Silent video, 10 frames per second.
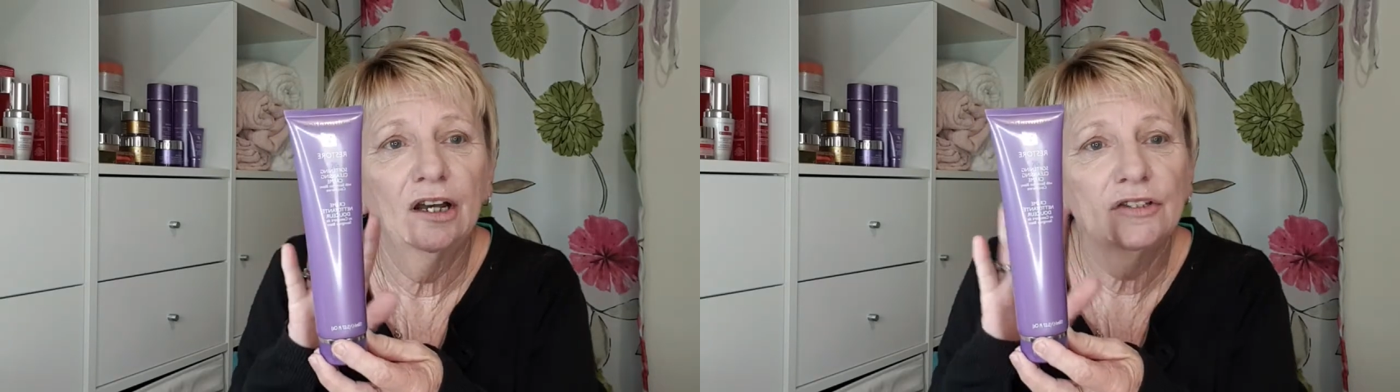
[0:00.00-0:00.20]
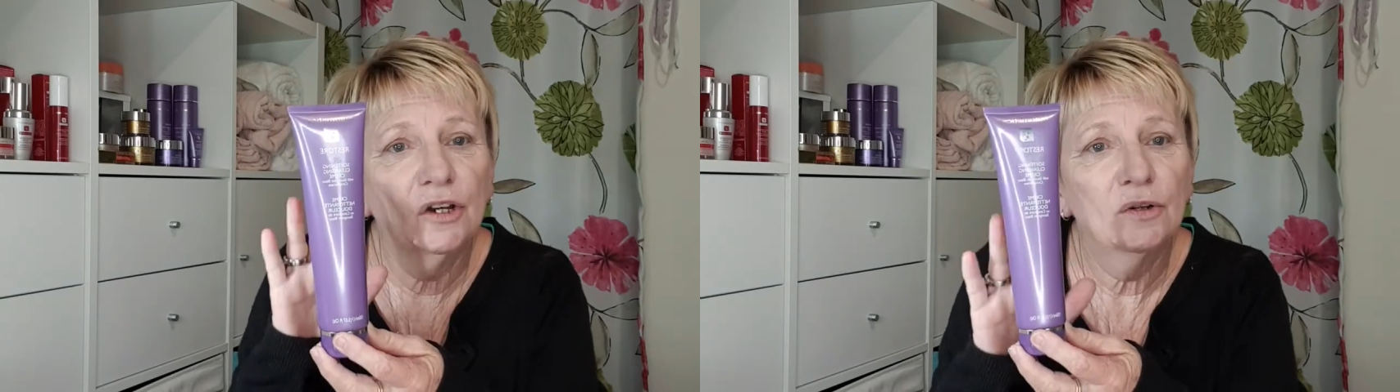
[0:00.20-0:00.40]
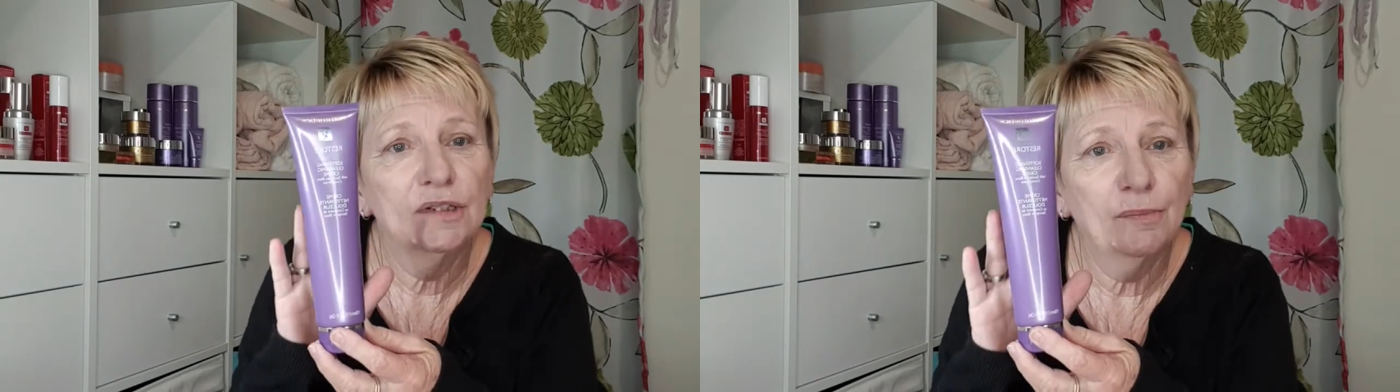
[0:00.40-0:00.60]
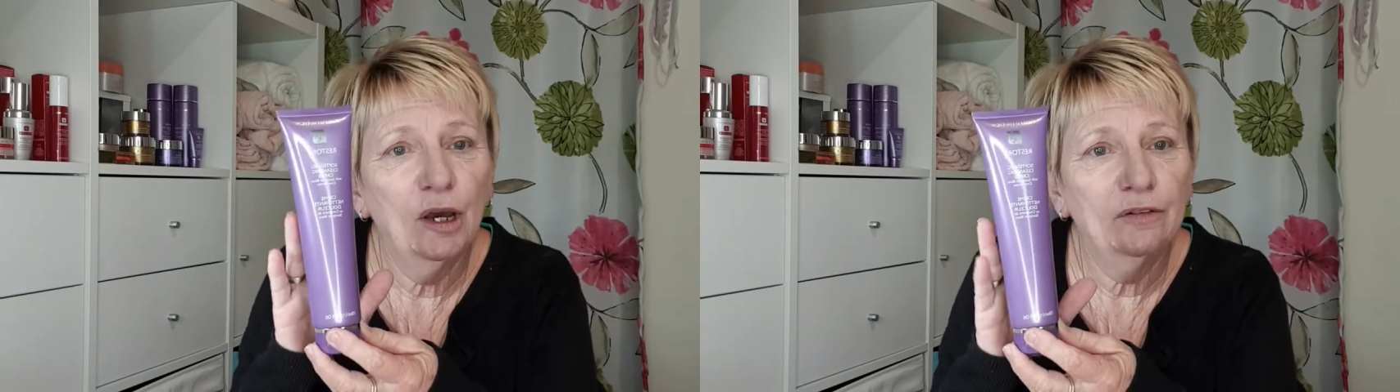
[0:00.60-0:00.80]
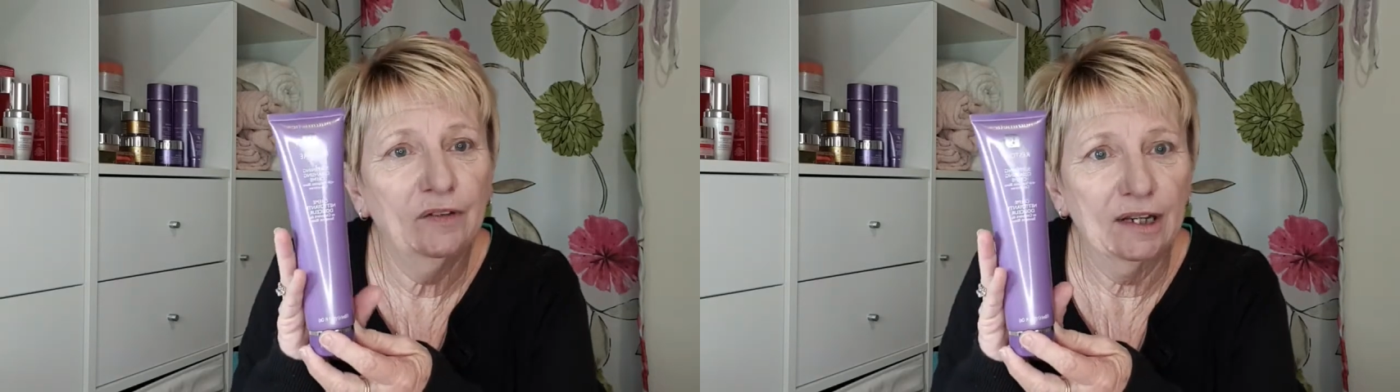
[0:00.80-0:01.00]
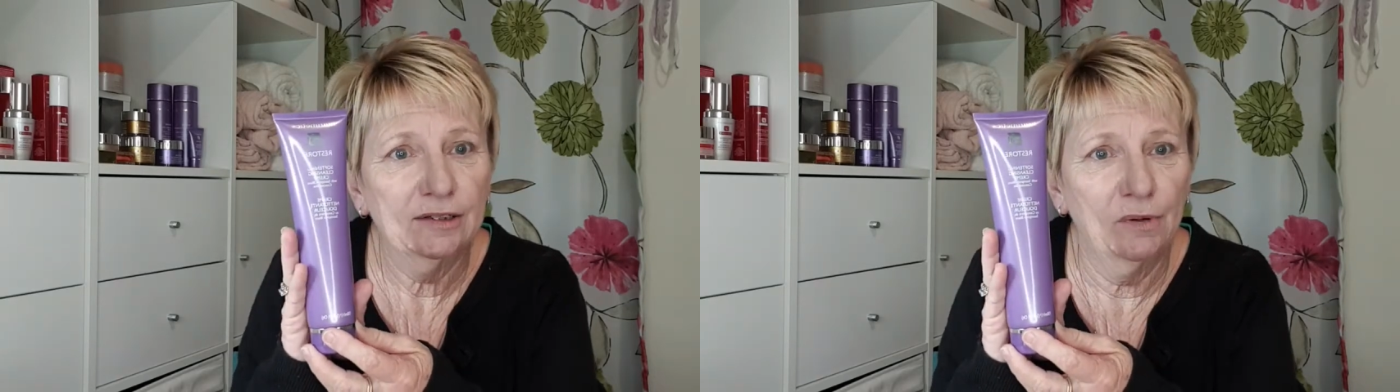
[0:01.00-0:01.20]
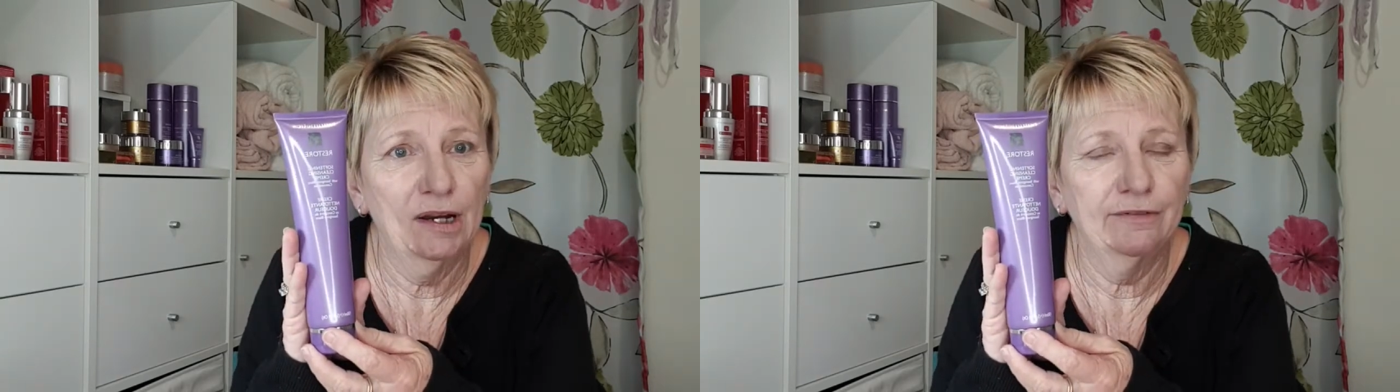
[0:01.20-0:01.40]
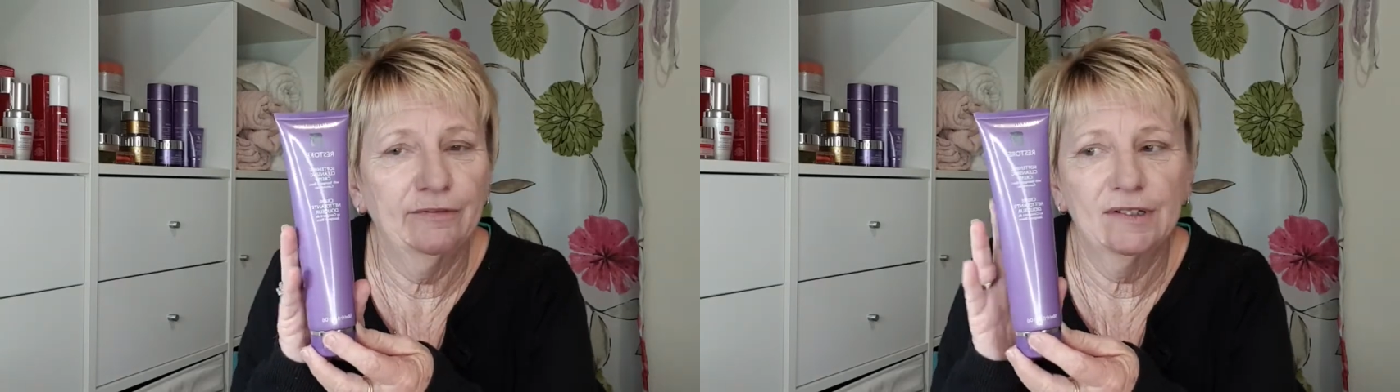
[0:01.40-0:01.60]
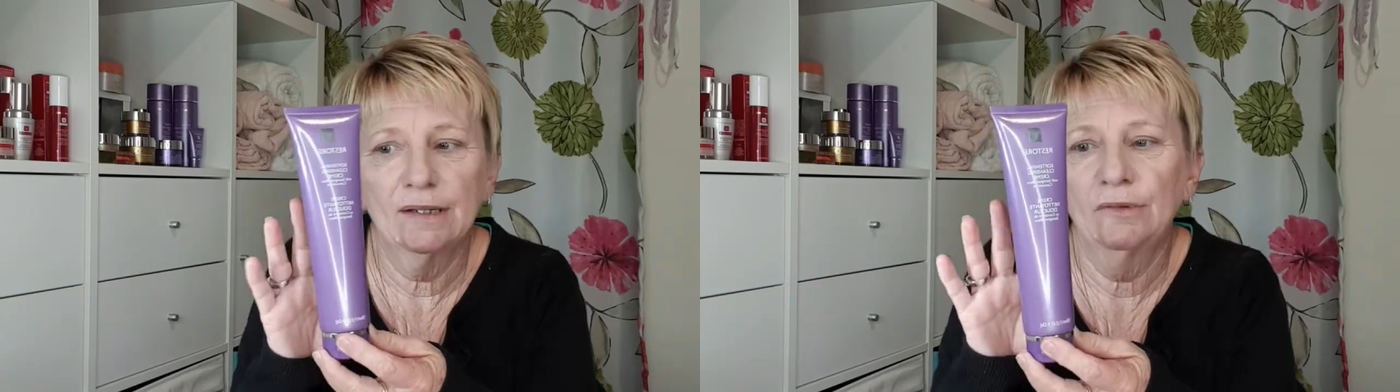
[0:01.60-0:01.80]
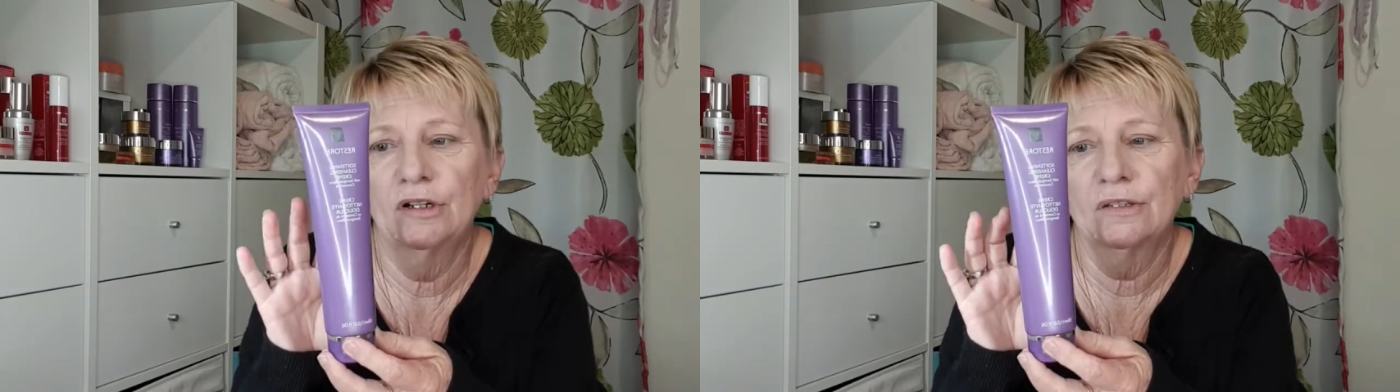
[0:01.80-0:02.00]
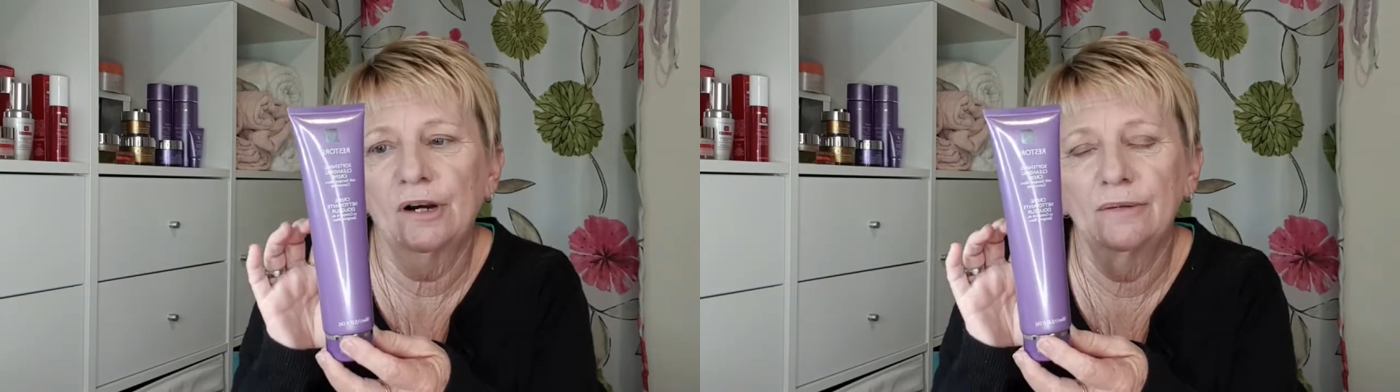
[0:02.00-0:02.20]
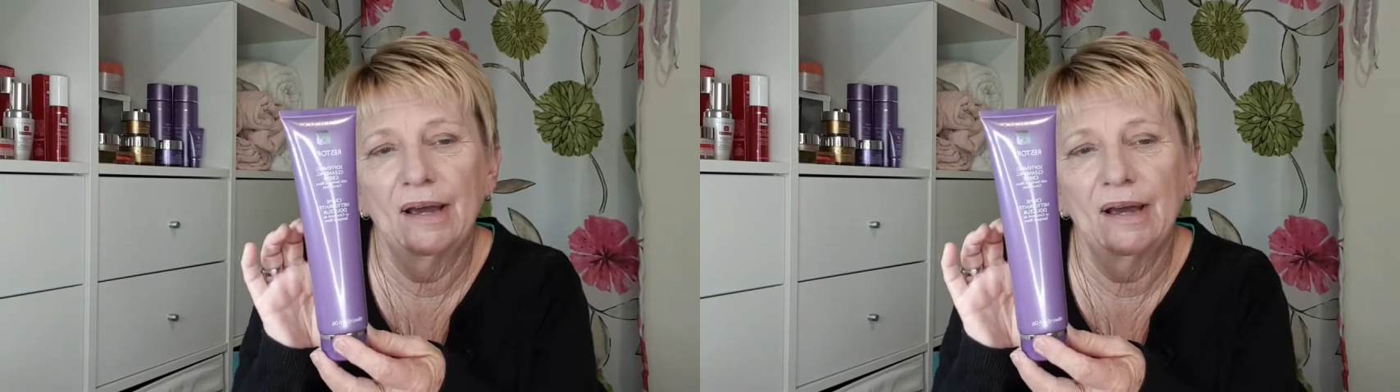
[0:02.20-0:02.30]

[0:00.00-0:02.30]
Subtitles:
So it's a perfect one for someone who's worried